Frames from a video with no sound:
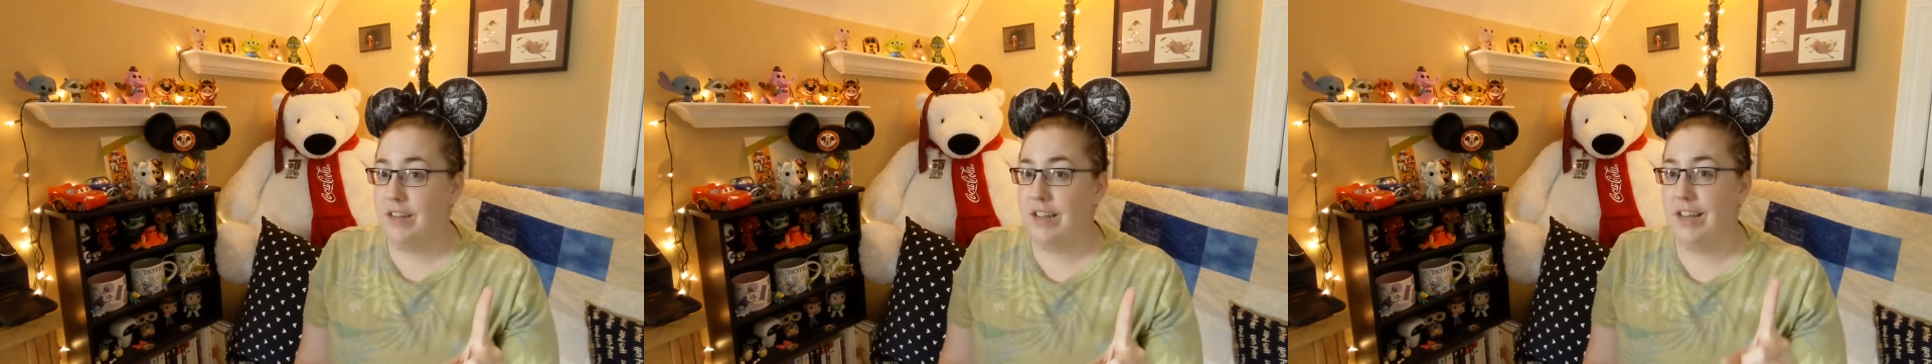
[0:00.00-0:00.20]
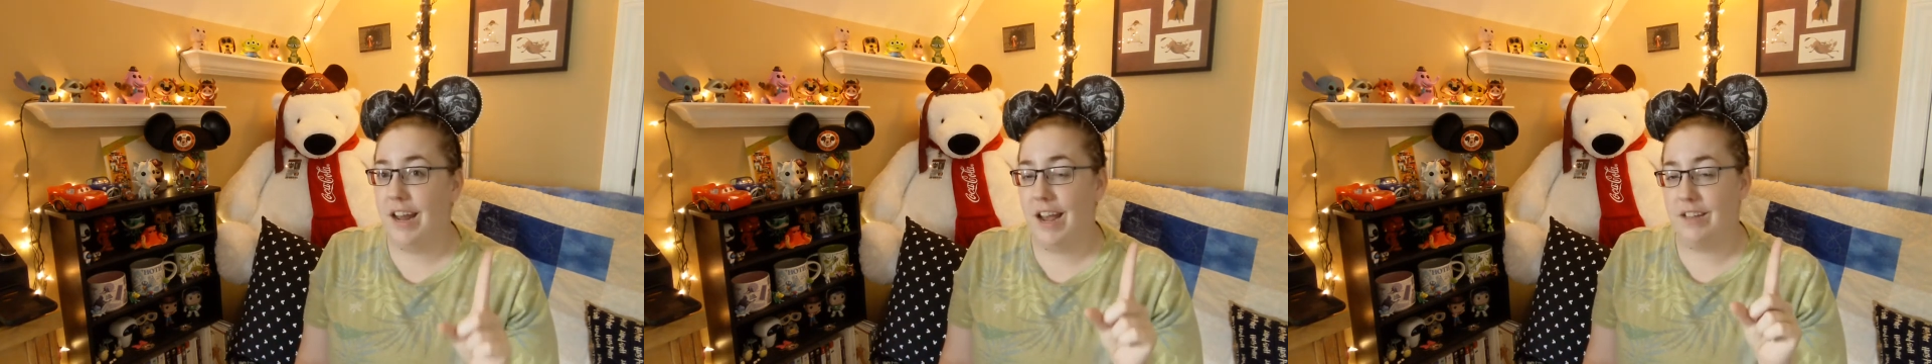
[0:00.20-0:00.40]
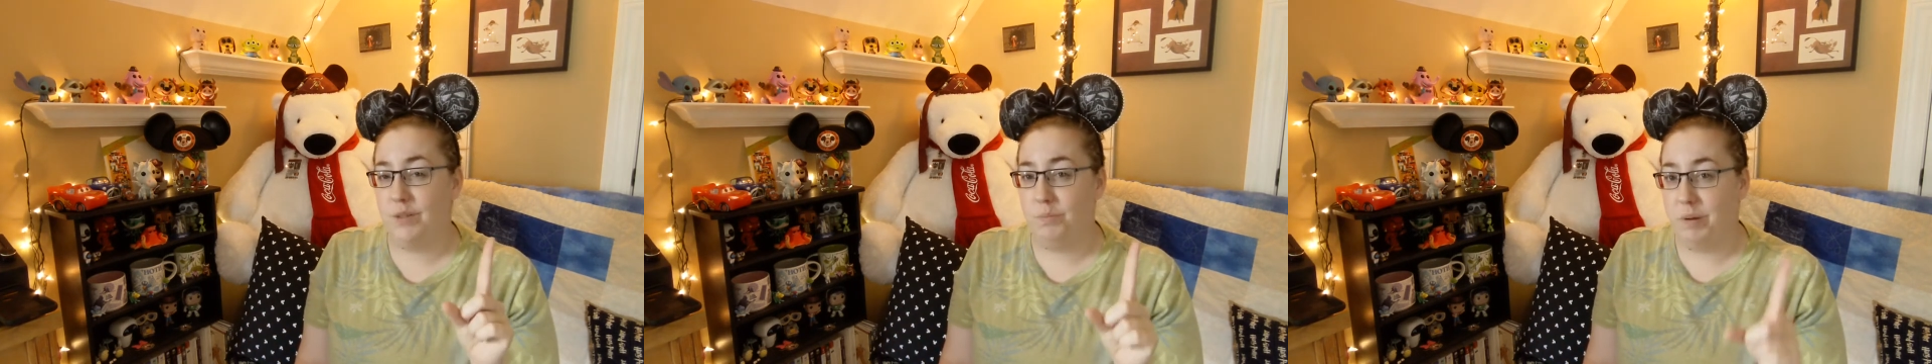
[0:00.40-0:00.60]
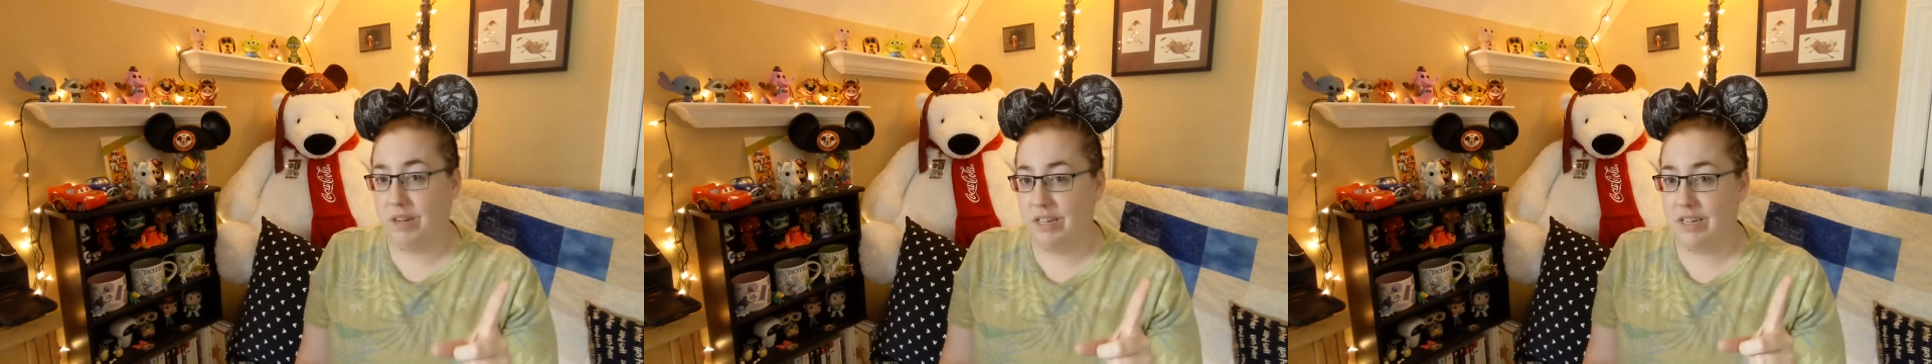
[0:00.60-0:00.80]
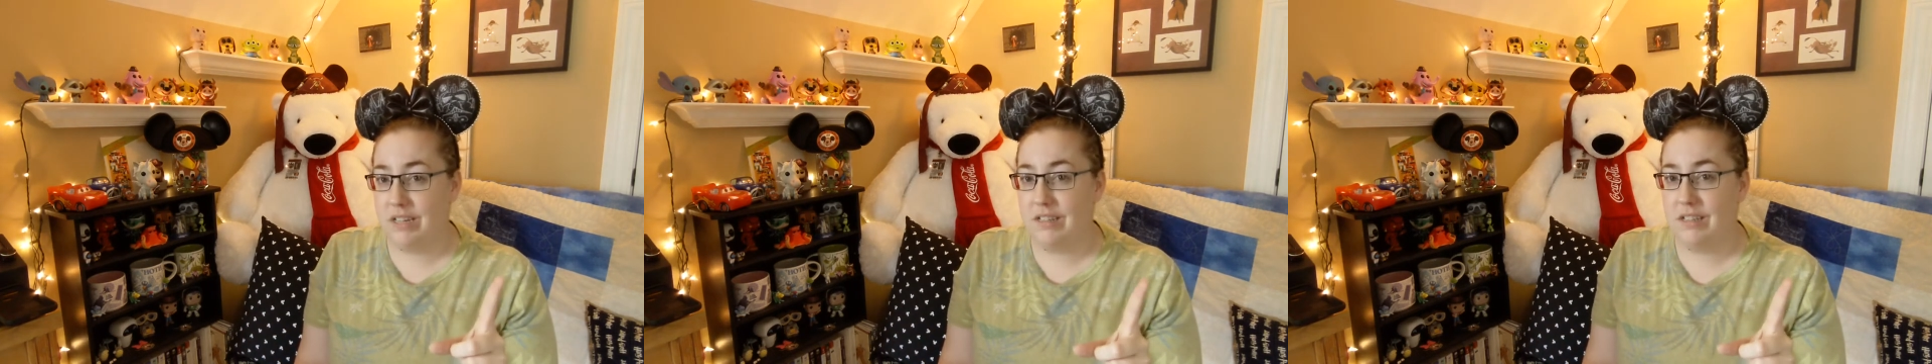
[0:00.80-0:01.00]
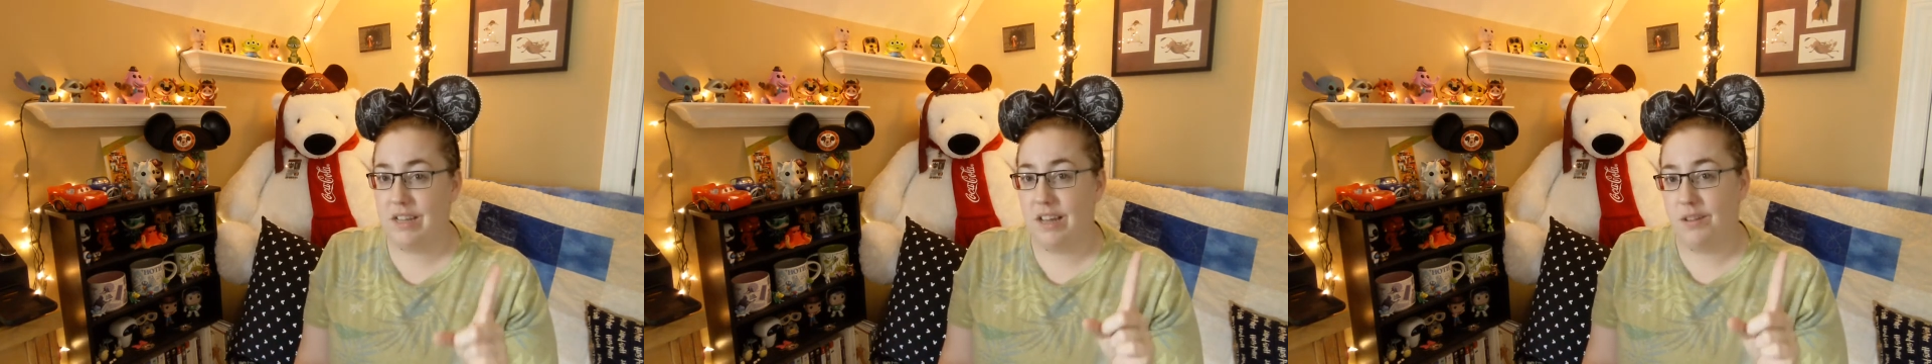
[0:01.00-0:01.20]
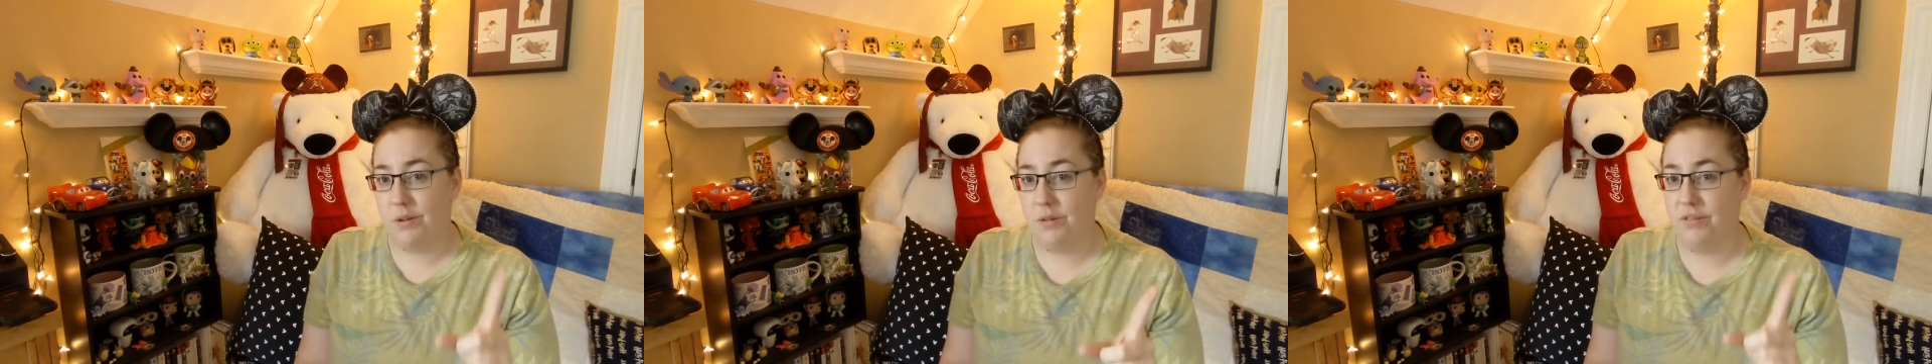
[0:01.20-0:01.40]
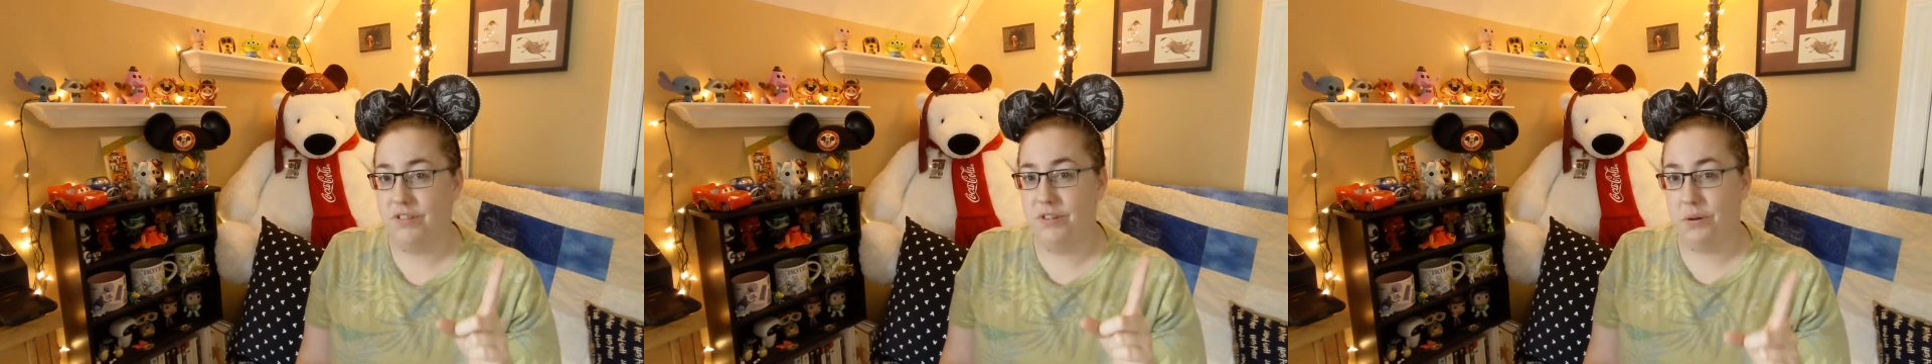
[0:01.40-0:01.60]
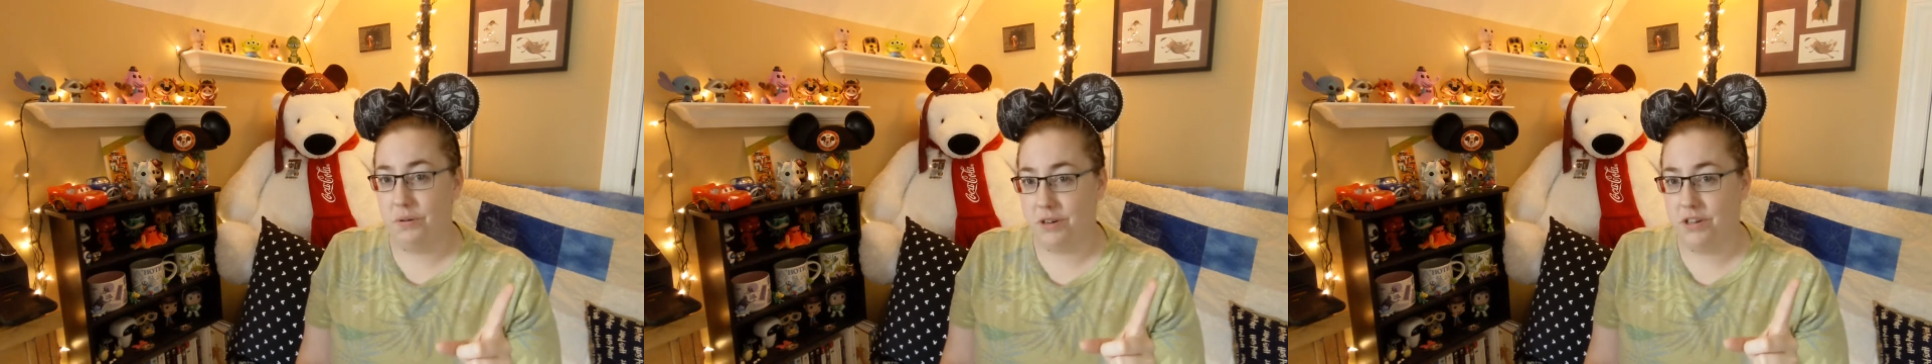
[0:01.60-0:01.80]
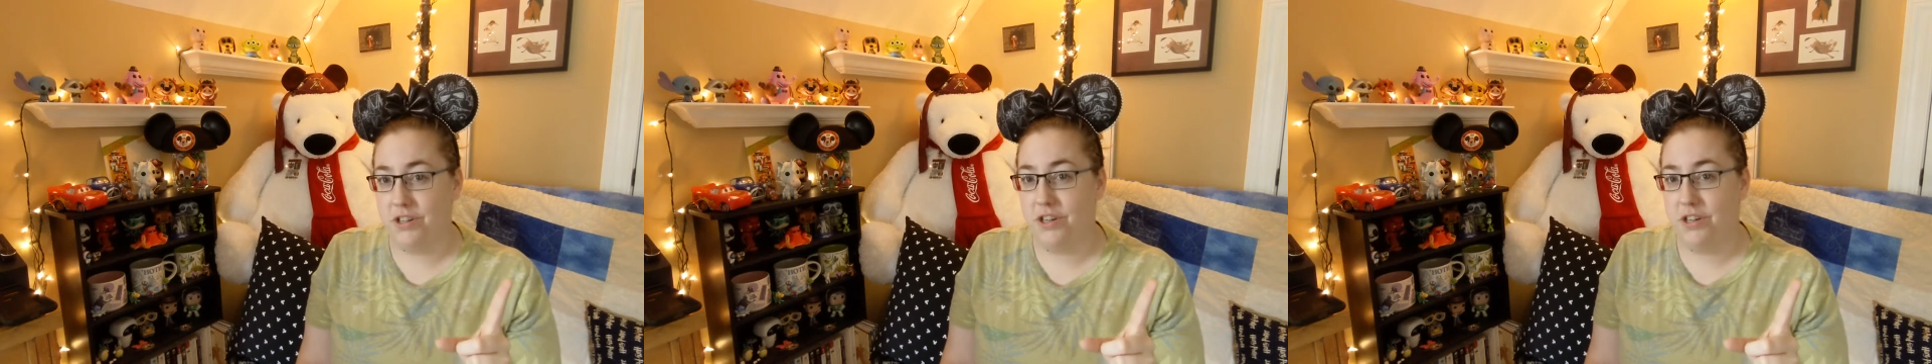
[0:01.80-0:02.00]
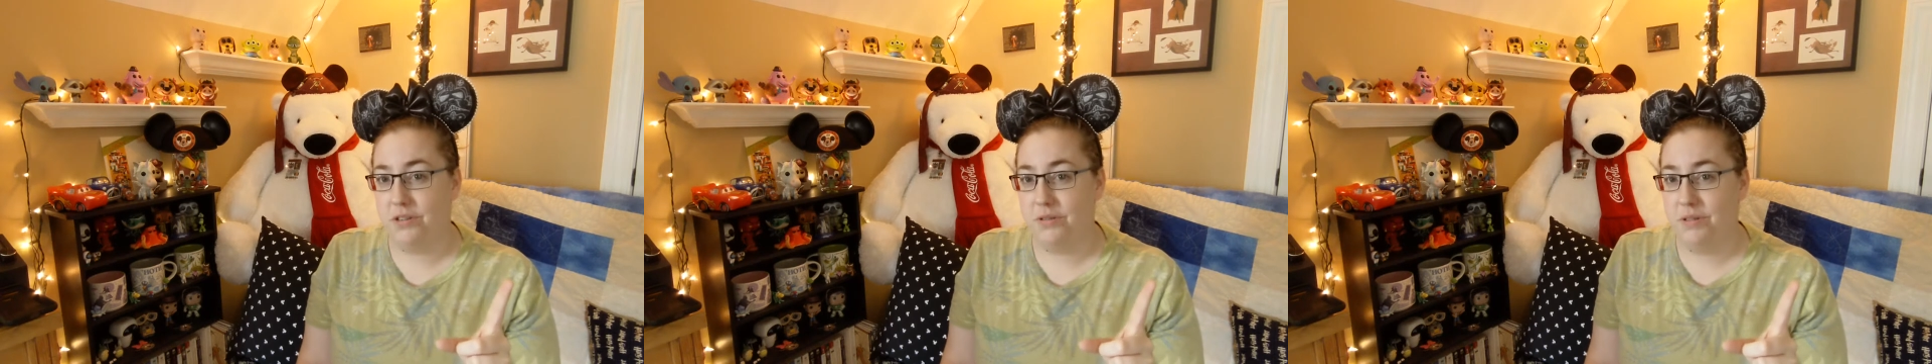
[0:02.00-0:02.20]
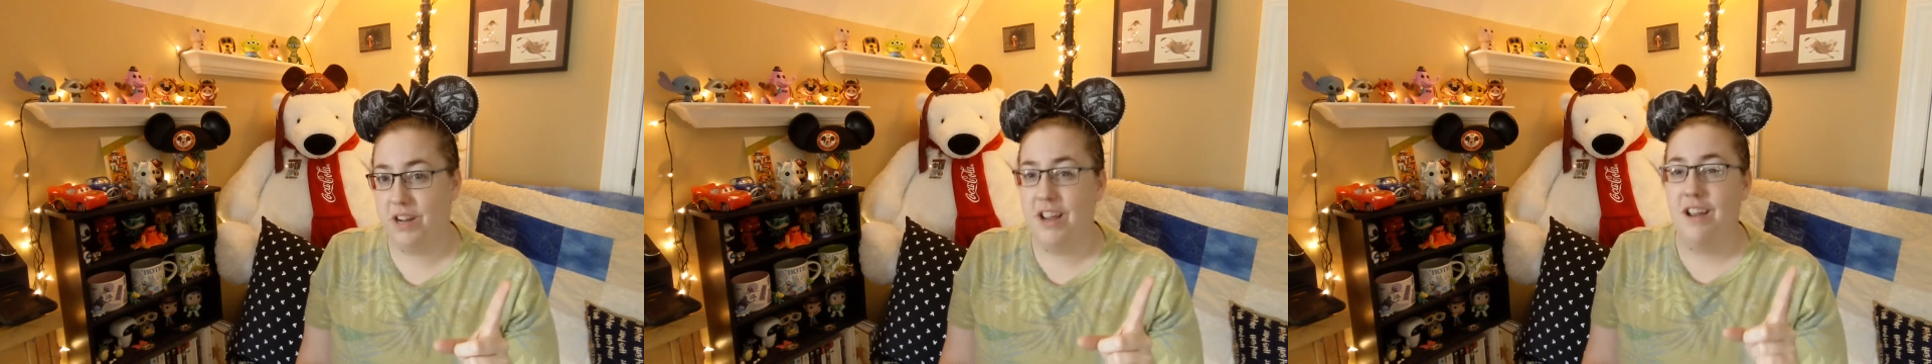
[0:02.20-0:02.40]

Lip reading: It has Binion's and the Golden Horseshoe.